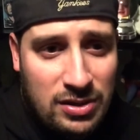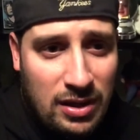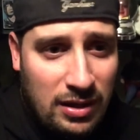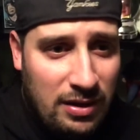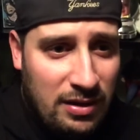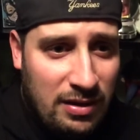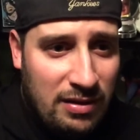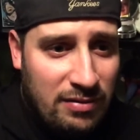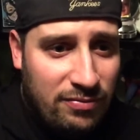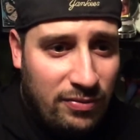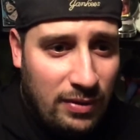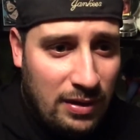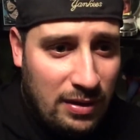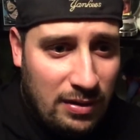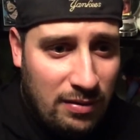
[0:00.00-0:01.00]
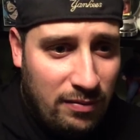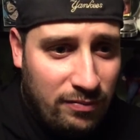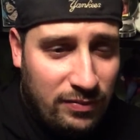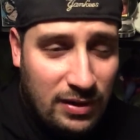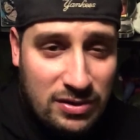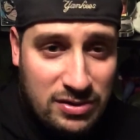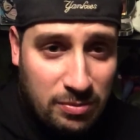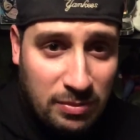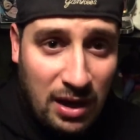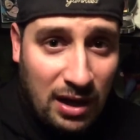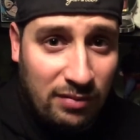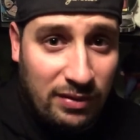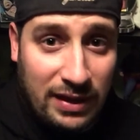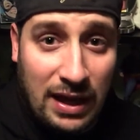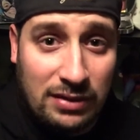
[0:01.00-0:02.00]
if there's some kind
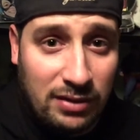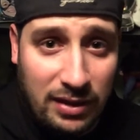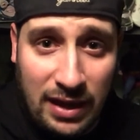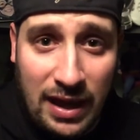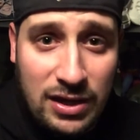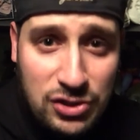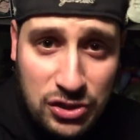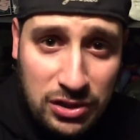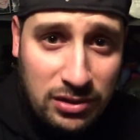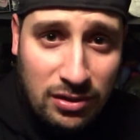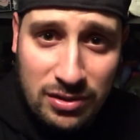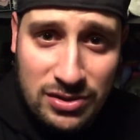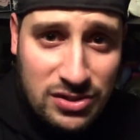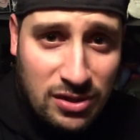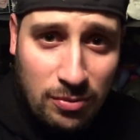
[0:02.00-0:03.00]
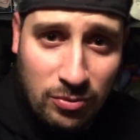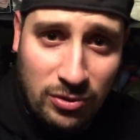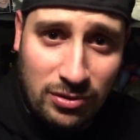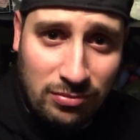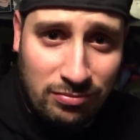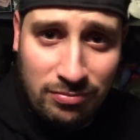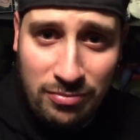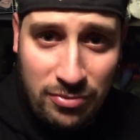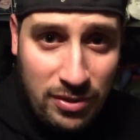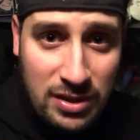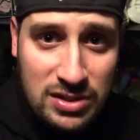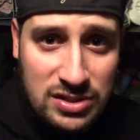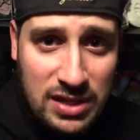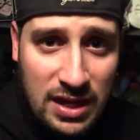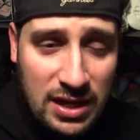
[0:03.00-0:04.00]
of, like, allegation on someone
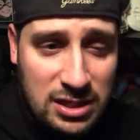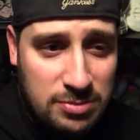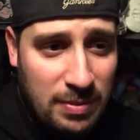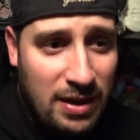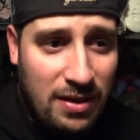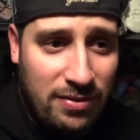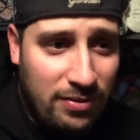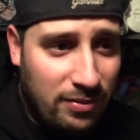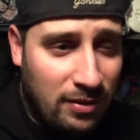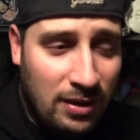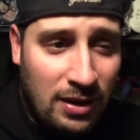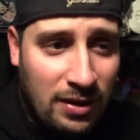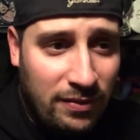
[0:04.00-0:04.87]
these days, man,